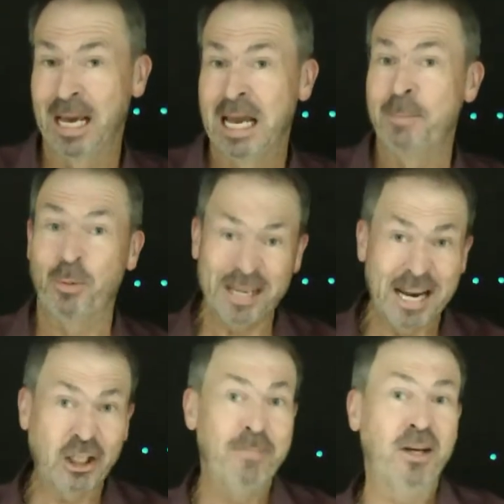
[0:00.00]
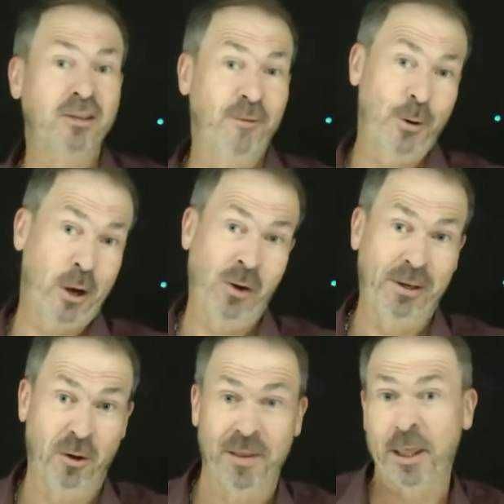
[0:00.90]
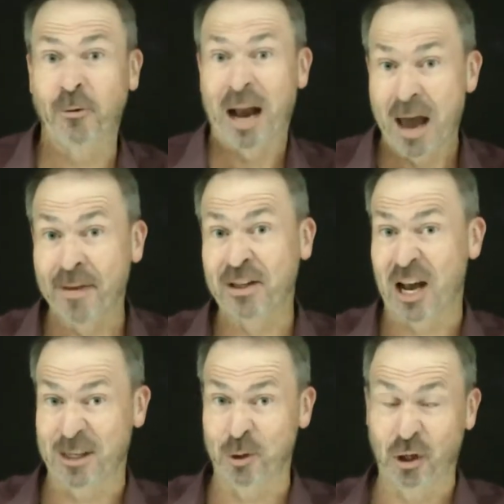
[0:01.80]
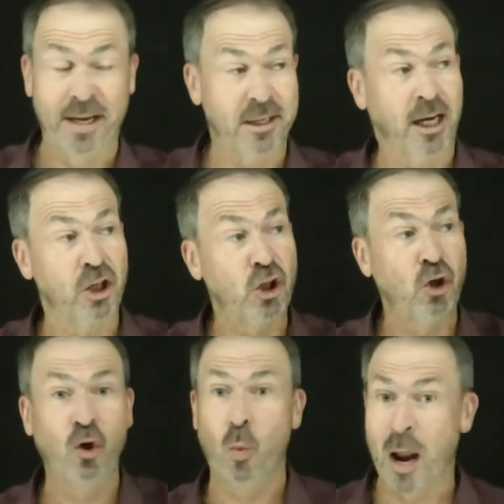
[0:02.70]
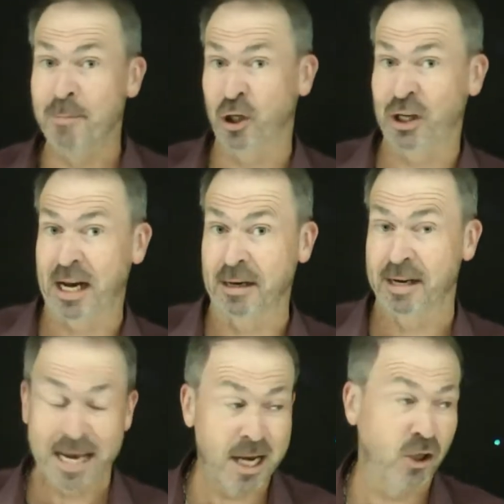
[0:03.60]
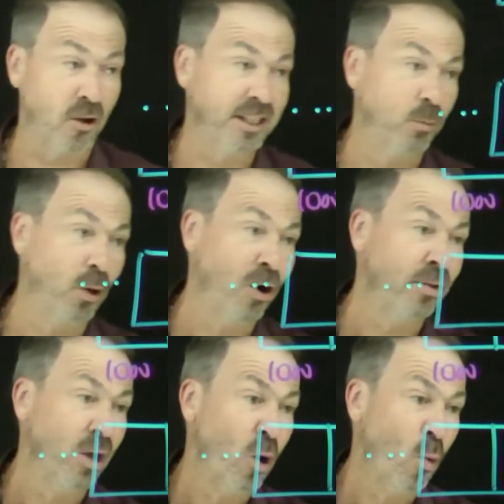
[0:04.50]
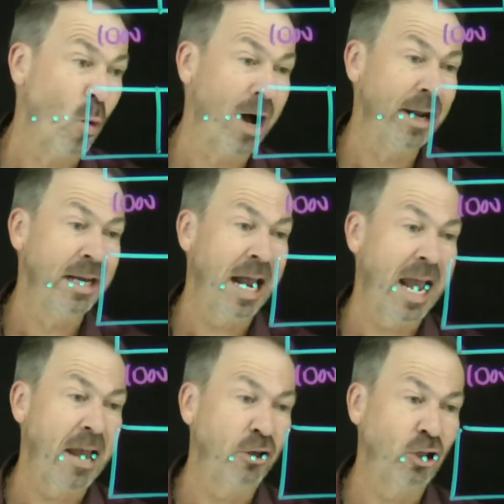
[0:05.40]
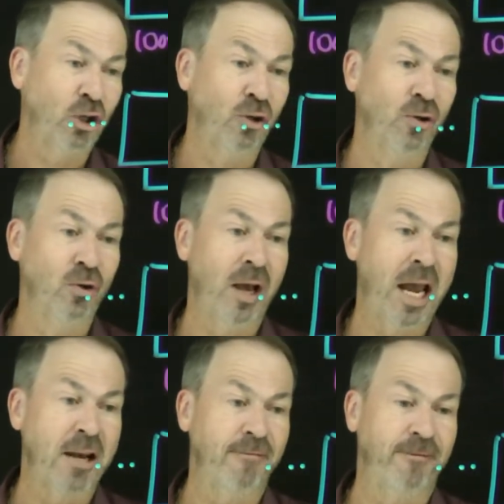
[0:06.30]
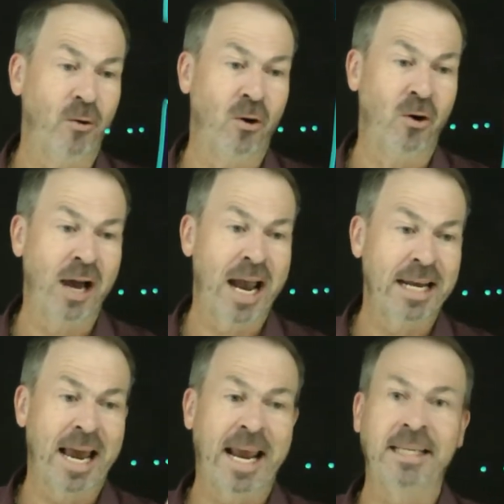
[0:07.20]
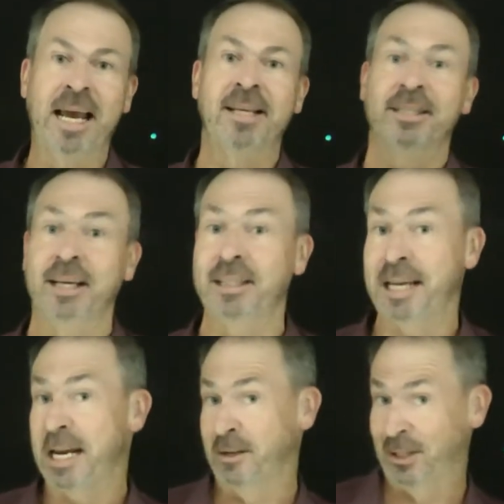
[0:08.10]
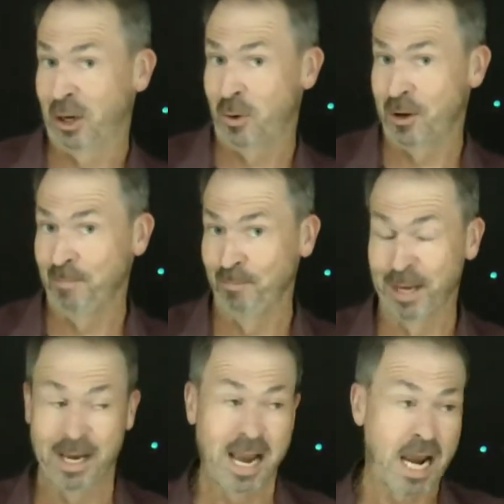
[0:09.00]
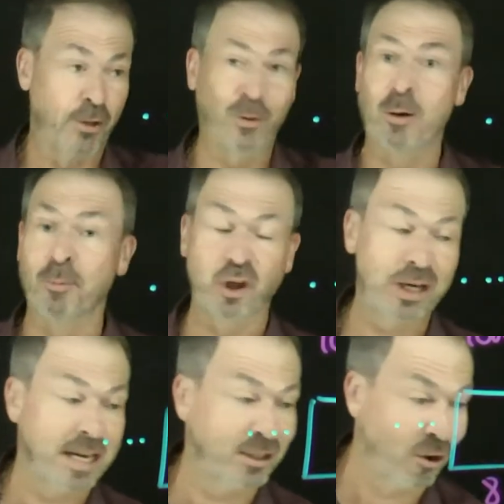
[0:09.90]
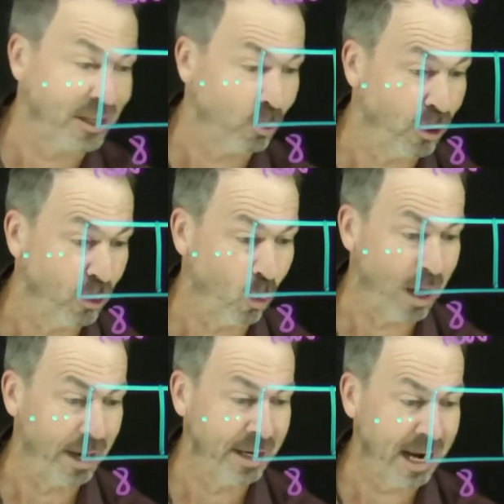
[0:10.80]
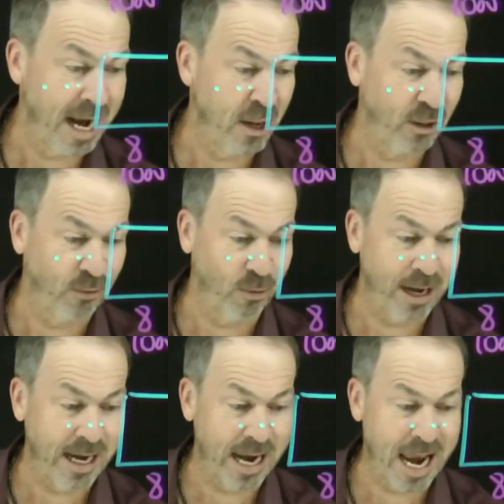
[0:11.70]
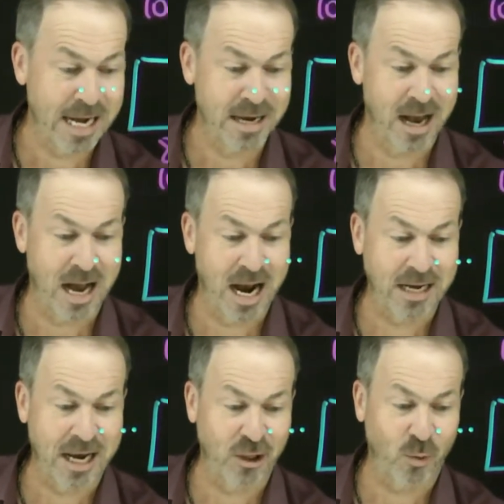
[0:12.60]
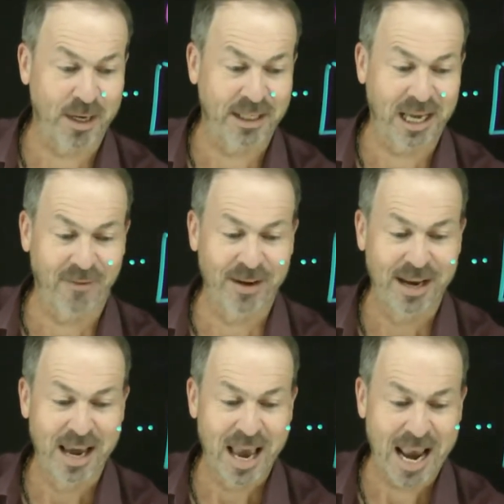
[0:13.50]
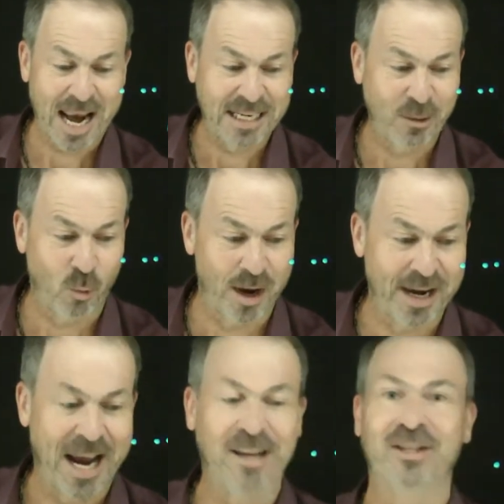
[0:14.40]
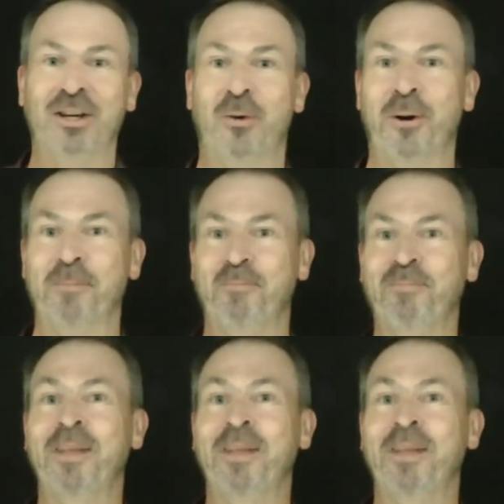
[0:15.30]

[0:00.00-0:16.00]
But we did actually mention very early on that there are other types of machines, like a 2-1 machine. And here, dots are worth 1 and 2 and 4 and 8 and 16 and so on. And a 3-1 machine has dots worth 1 and 3 and 9 and 27, 81 and so on.